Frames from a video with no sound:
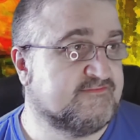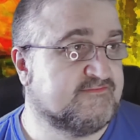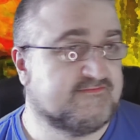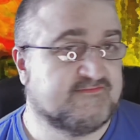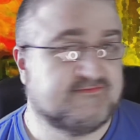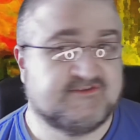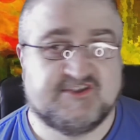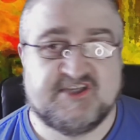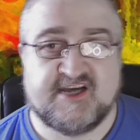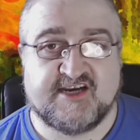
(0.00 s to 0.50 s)

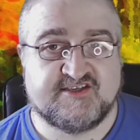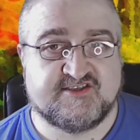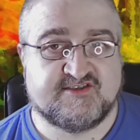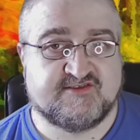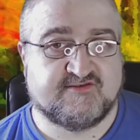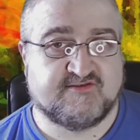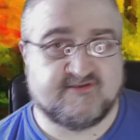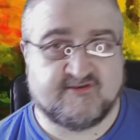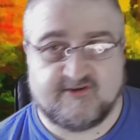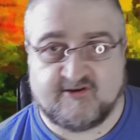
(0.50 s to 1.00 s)
just
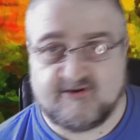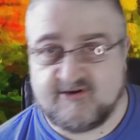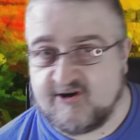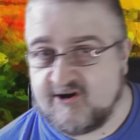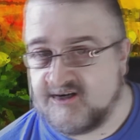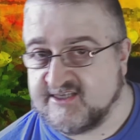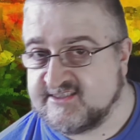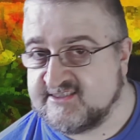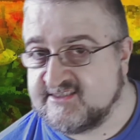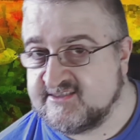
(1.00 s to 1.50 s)

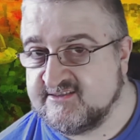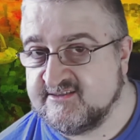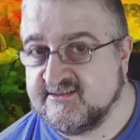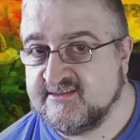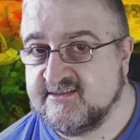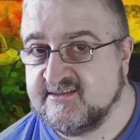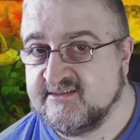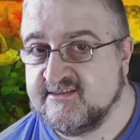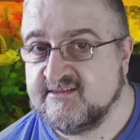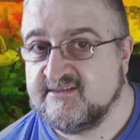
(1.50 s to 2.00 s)
odd.
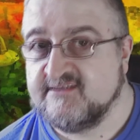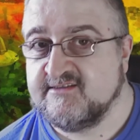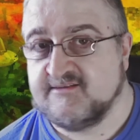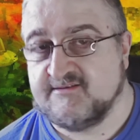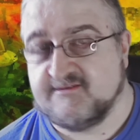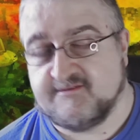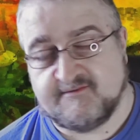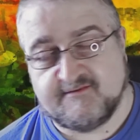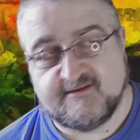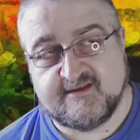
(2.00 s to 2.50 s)

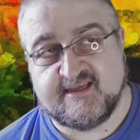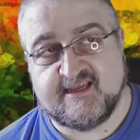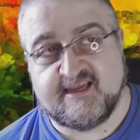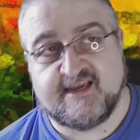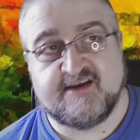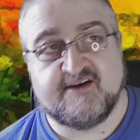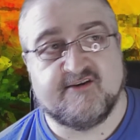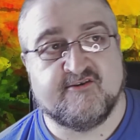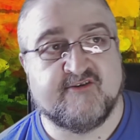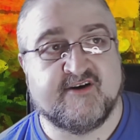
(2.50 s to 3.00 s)
You
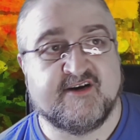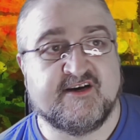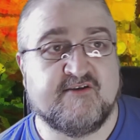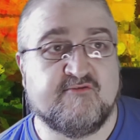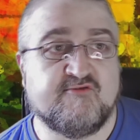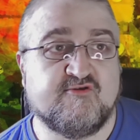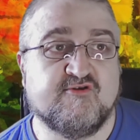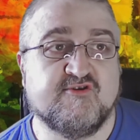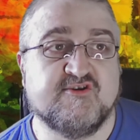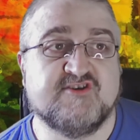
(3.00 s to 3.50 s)
know, and he'll
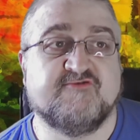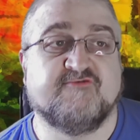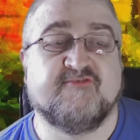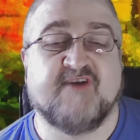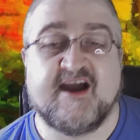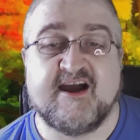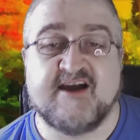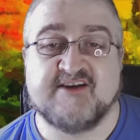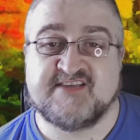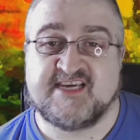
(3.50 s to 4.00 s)
go as
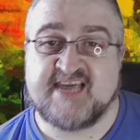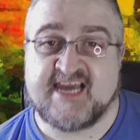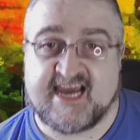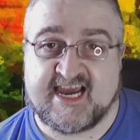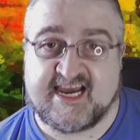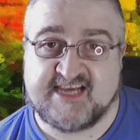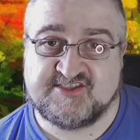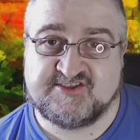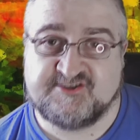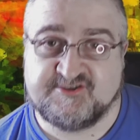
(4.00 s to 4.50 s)
far as he
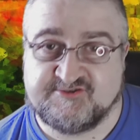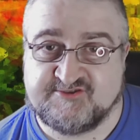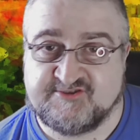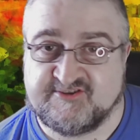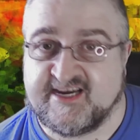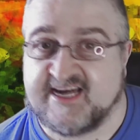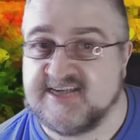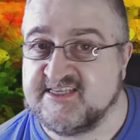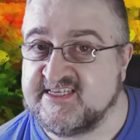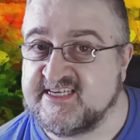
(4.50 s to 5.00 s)
has to to
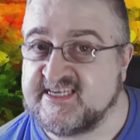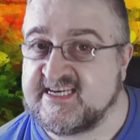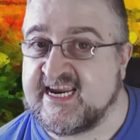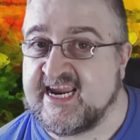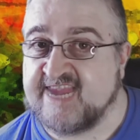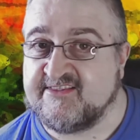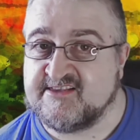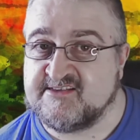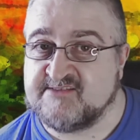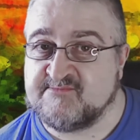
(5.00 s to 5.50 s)
actually
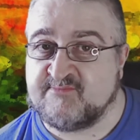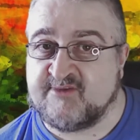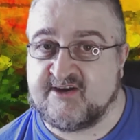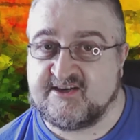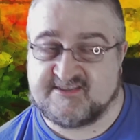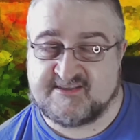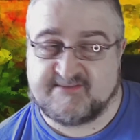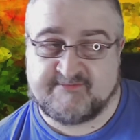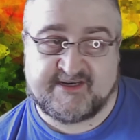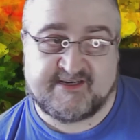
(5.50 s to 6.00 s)
get this
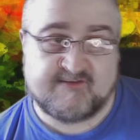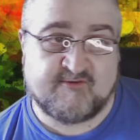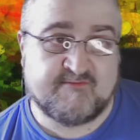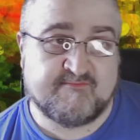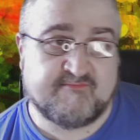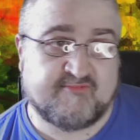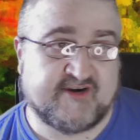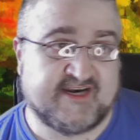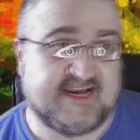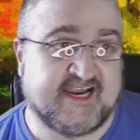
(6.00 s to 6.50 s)
bust. I mean, at one
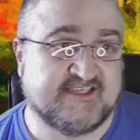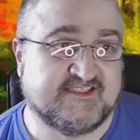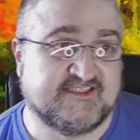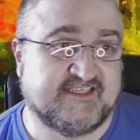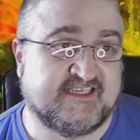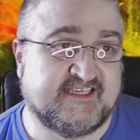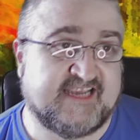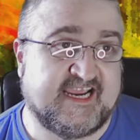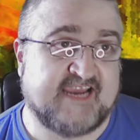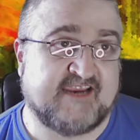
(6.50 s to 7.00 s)
point he has to
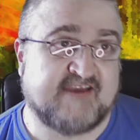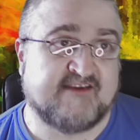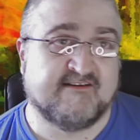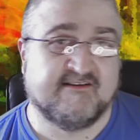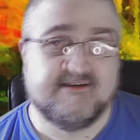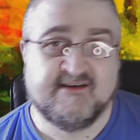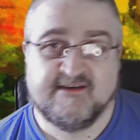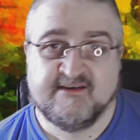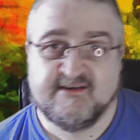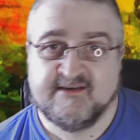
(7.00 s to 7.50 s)
take
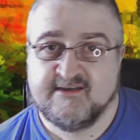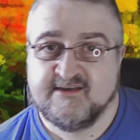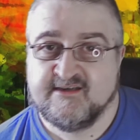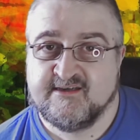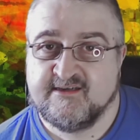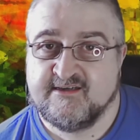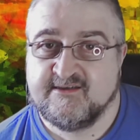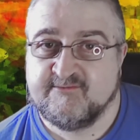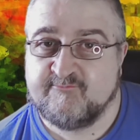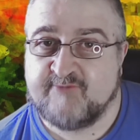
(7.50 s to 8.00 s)

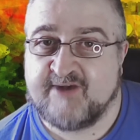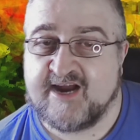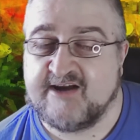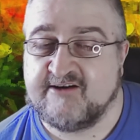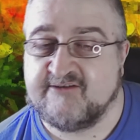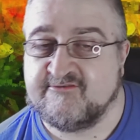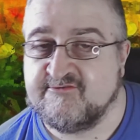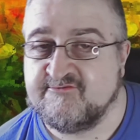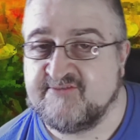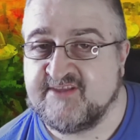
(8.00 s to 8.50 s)
part
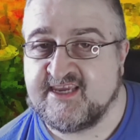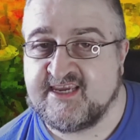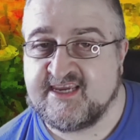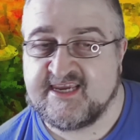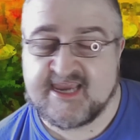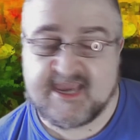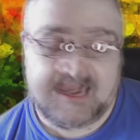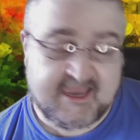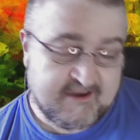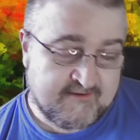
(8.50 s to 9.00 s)
of the
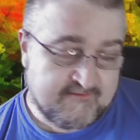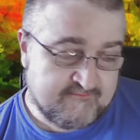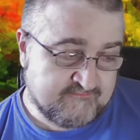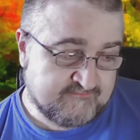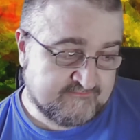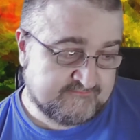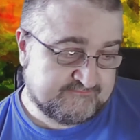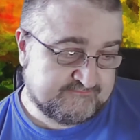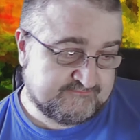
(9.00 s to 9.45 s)
um,